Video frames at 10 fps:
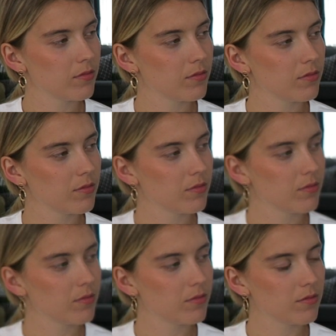
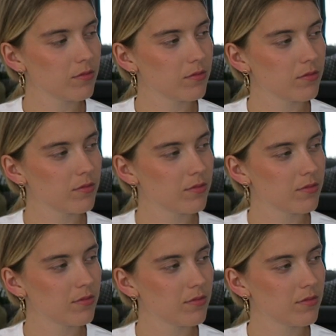
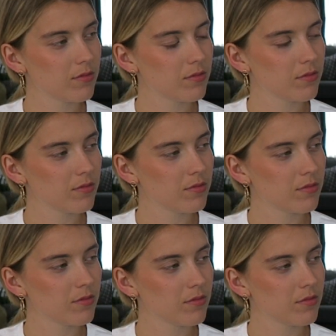
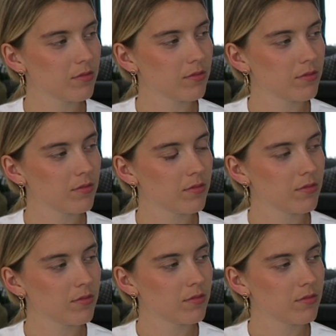
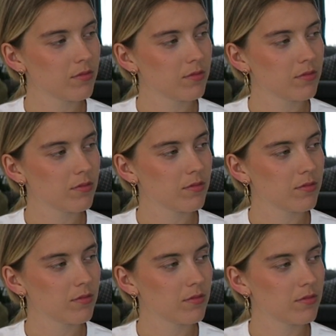
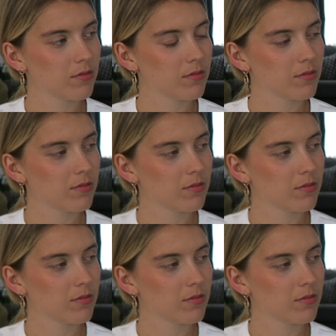(not speaking)